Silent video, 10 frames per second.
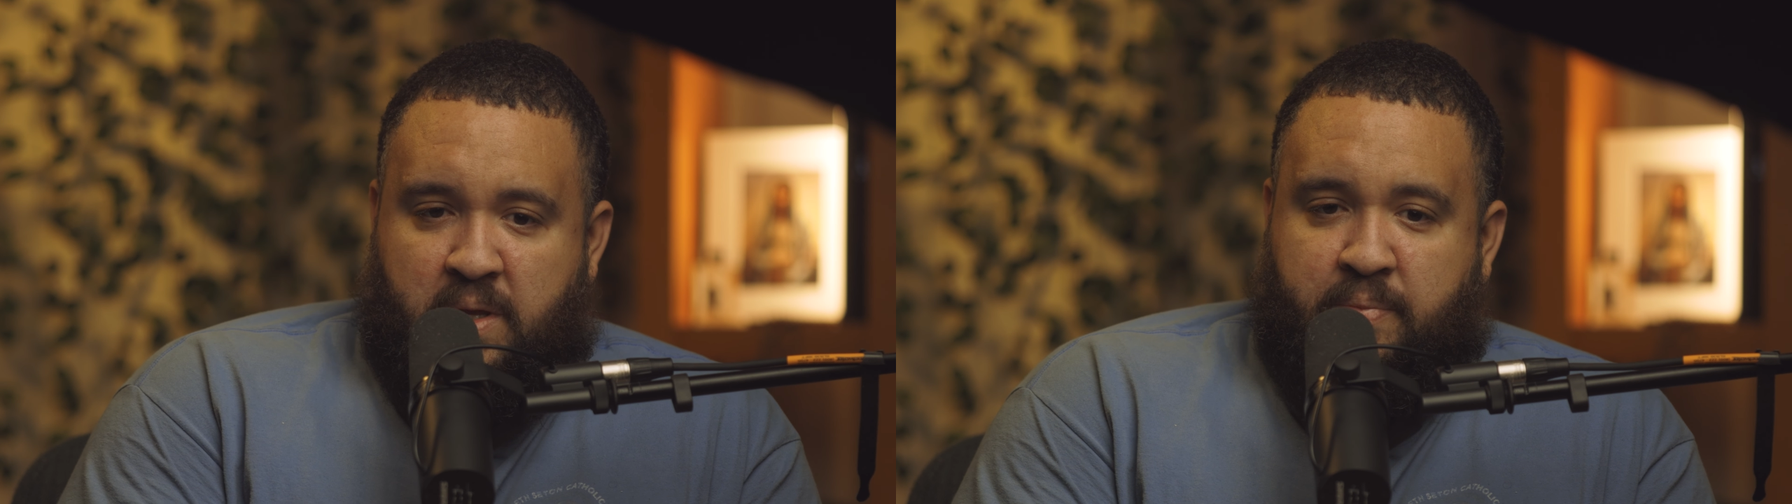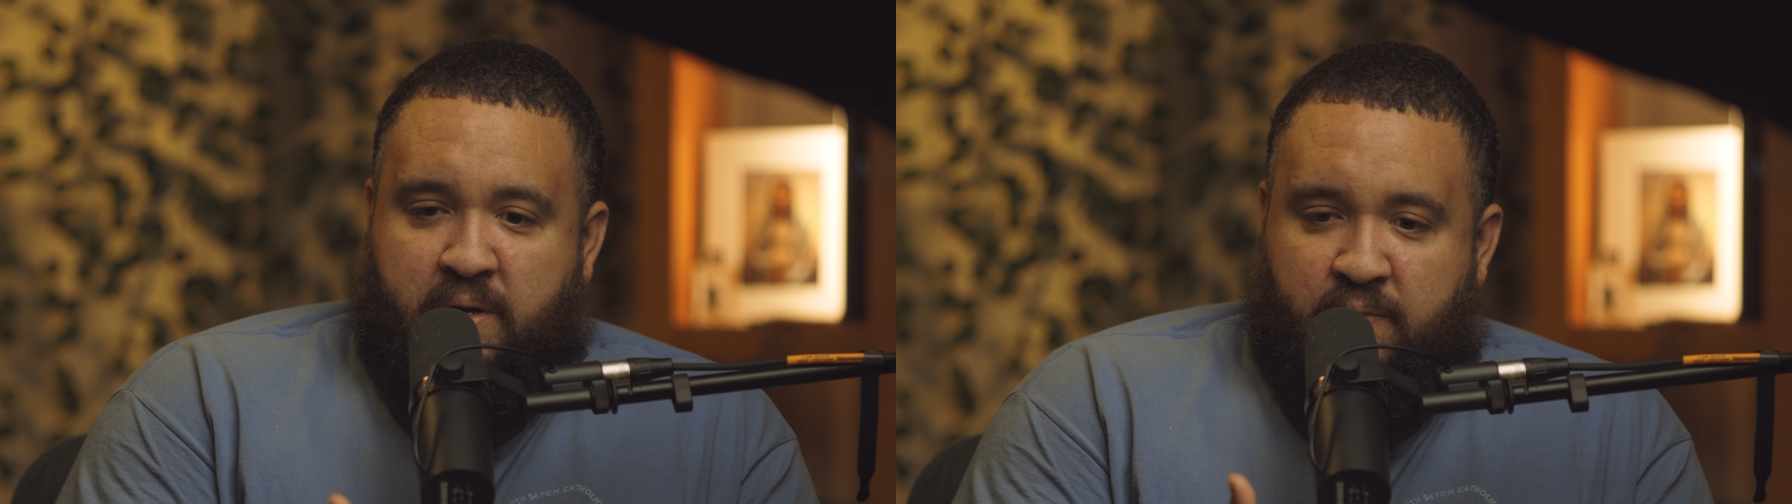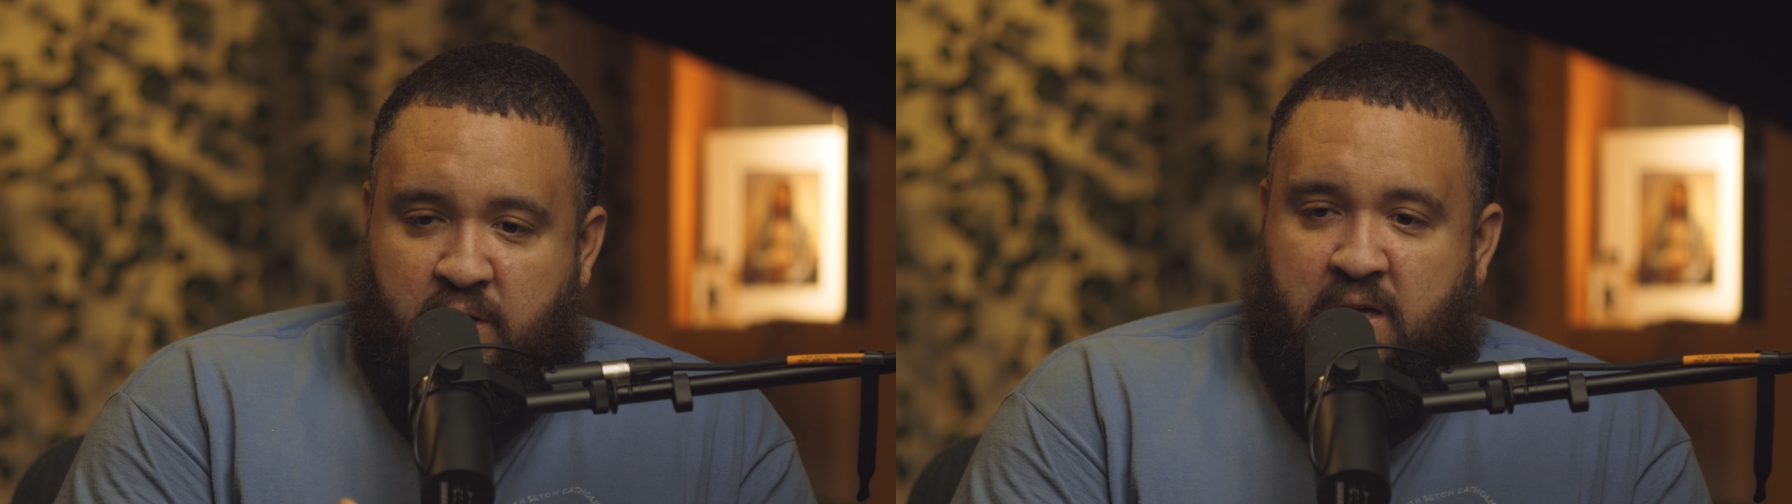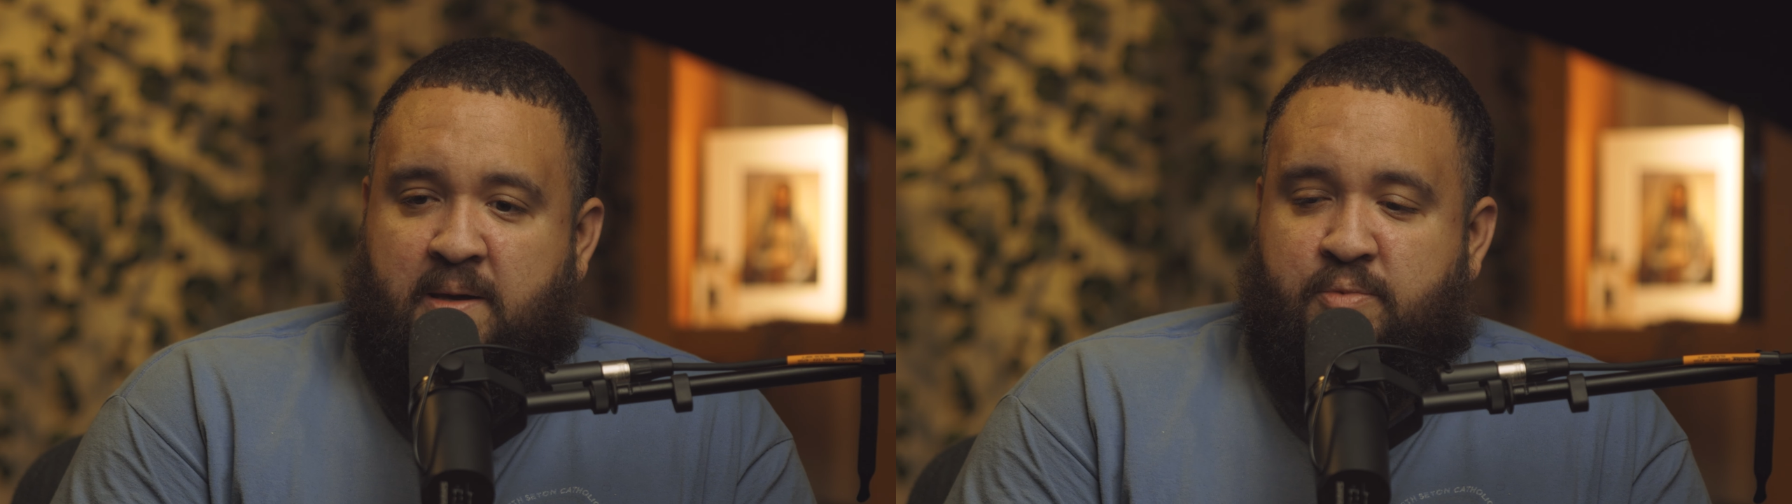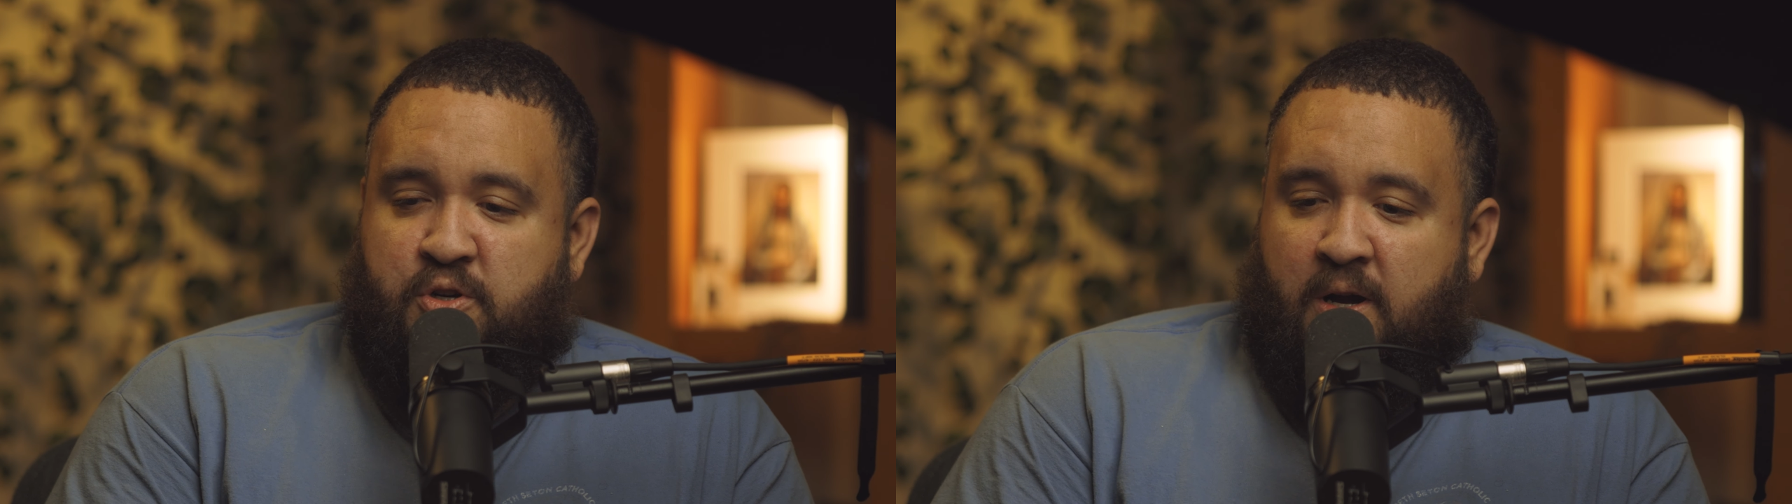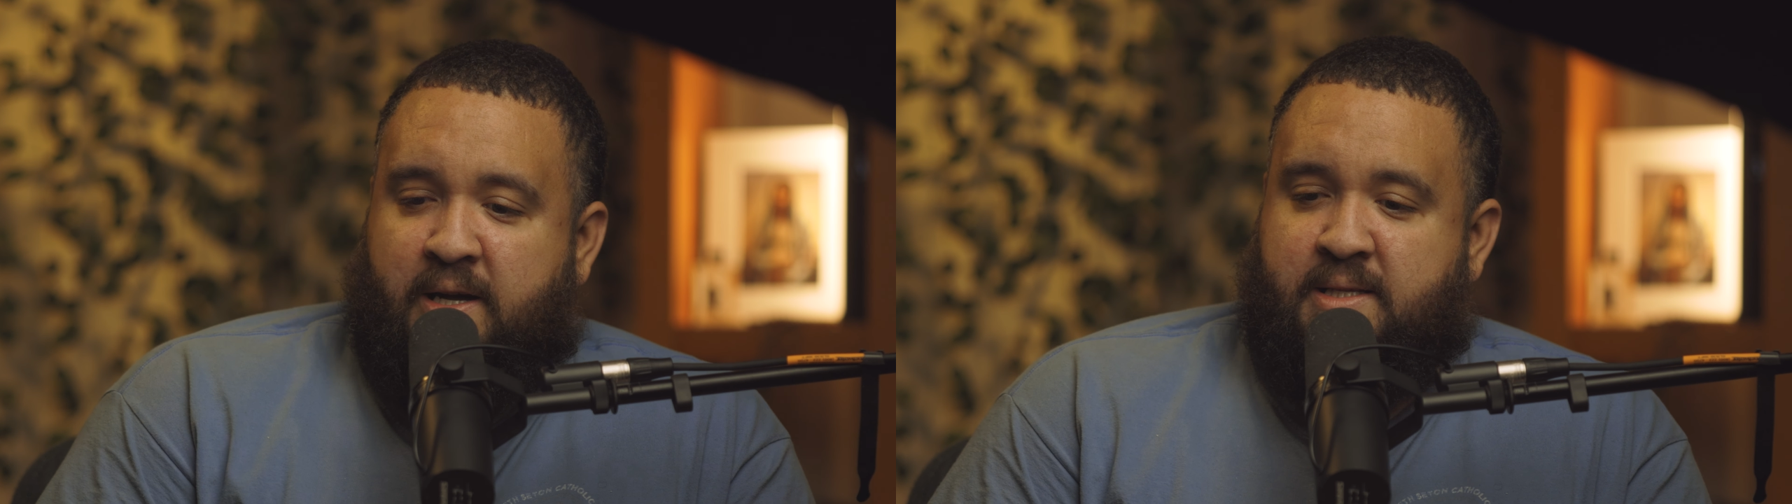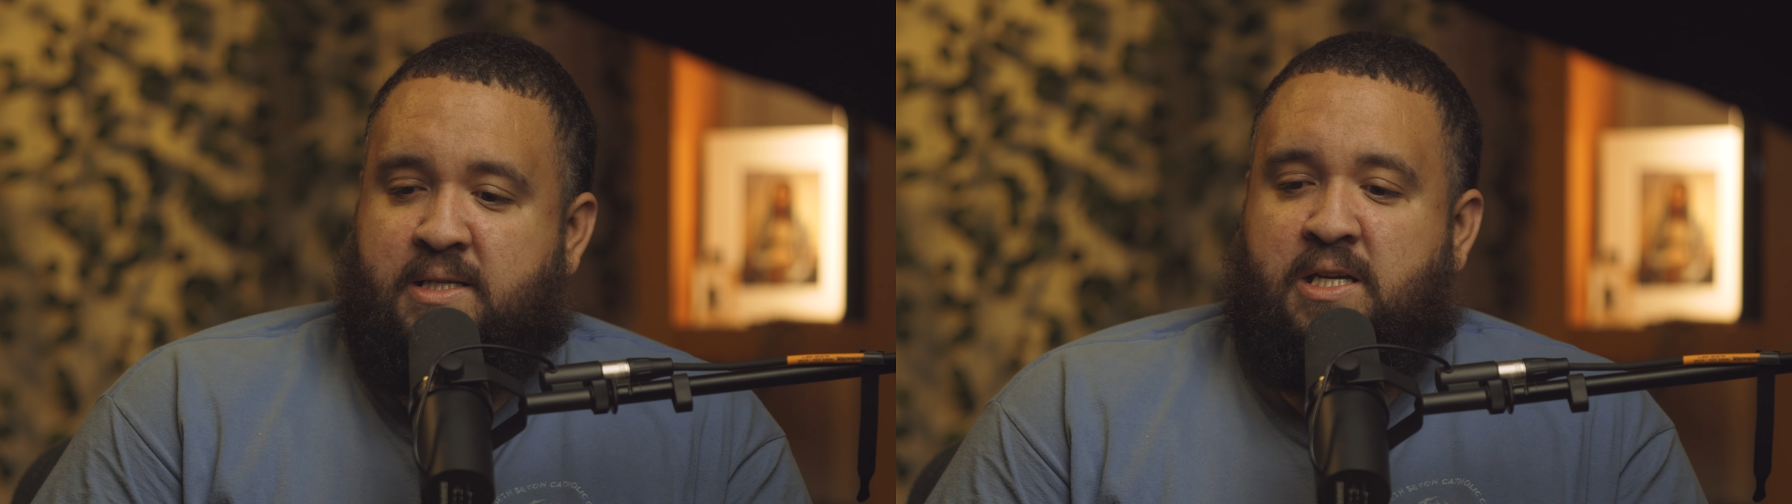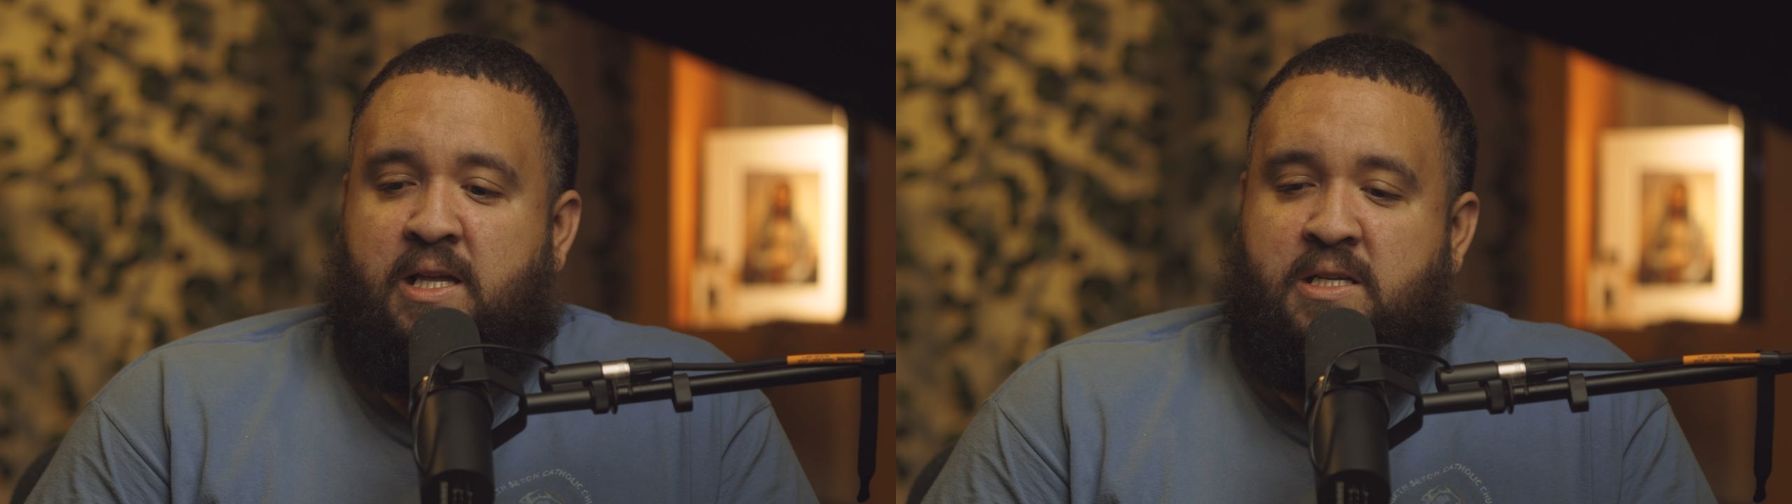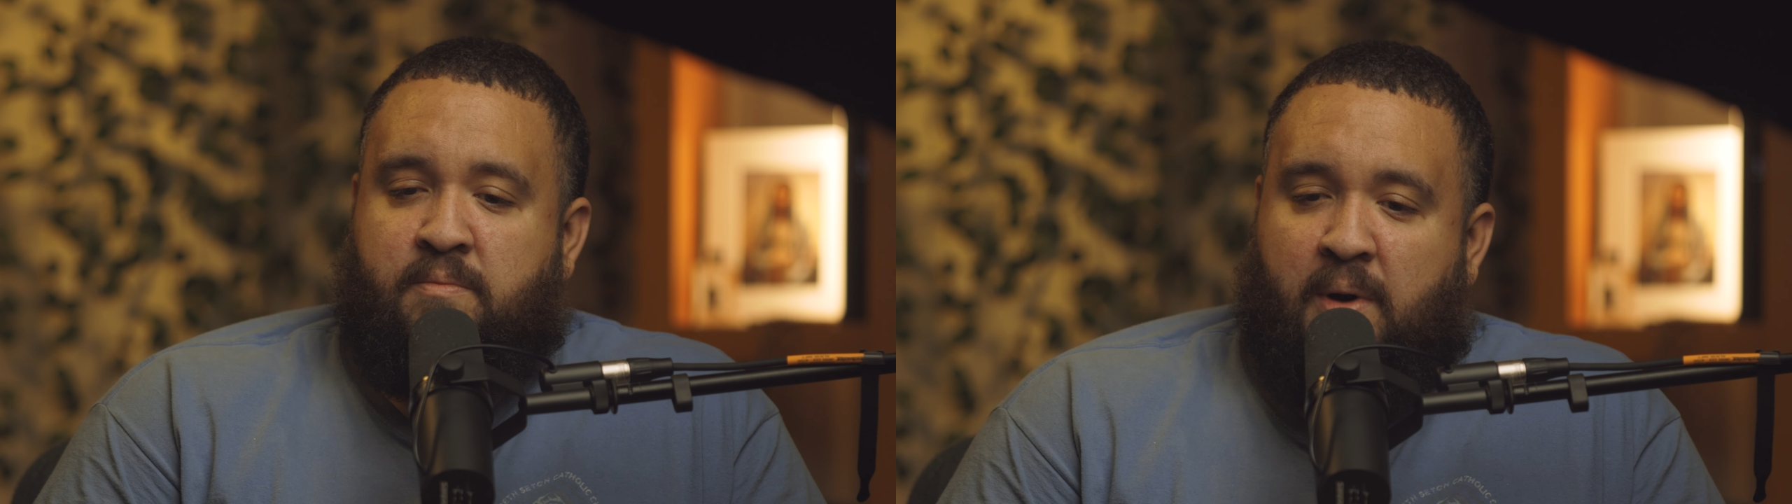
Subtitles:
But if you keep trying to change the